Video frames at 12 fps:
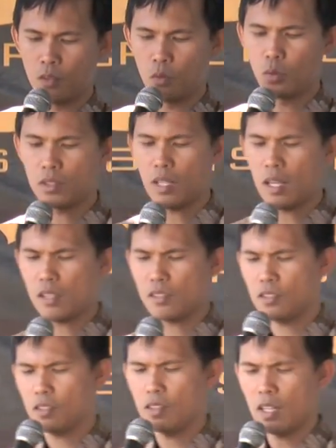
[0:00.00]
What
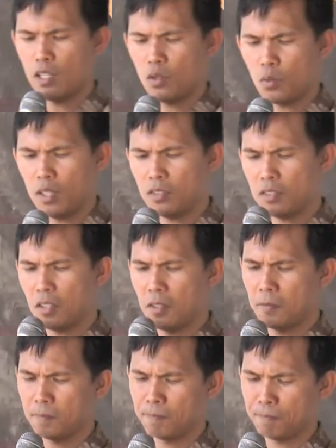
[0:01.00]
else did Ellen White say?
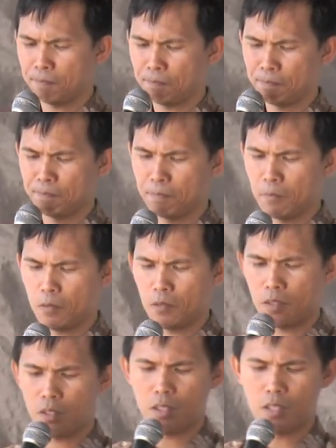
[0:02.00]

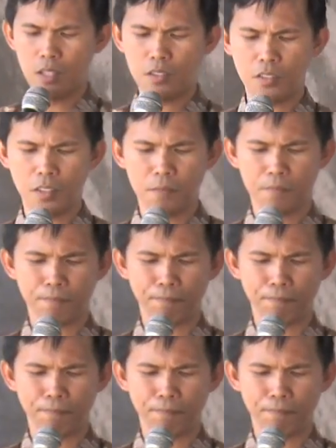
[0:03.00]
Listen.